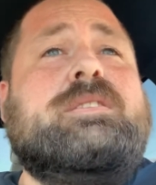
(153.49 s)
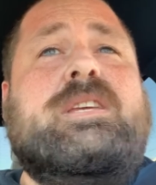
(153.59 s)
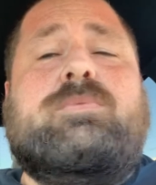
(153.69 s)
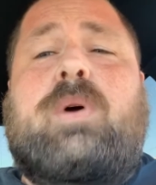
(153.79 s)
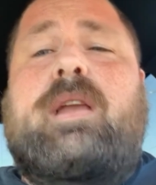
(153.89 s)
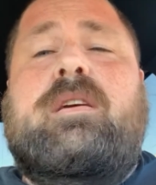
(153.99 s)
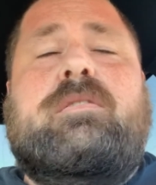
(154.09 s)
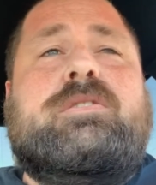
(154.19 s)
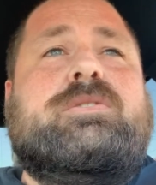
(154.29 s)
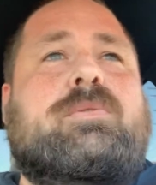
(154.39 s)
he's writing
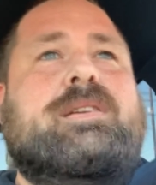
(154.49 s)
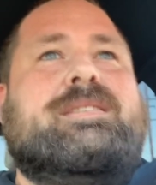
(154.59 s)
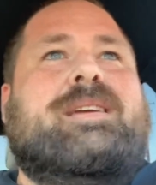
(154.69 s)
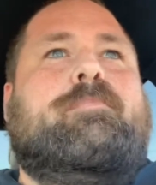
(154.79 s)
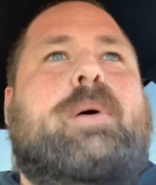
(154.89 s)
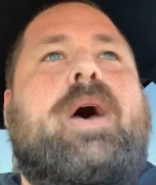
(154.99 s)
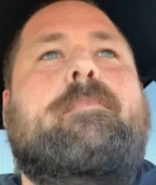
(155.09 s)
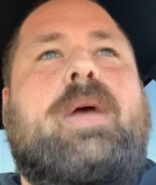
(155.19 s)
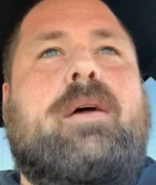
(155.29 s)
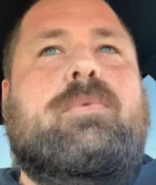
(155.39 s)
other stories like
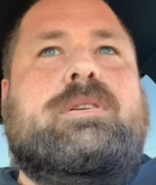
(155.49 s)
Batman,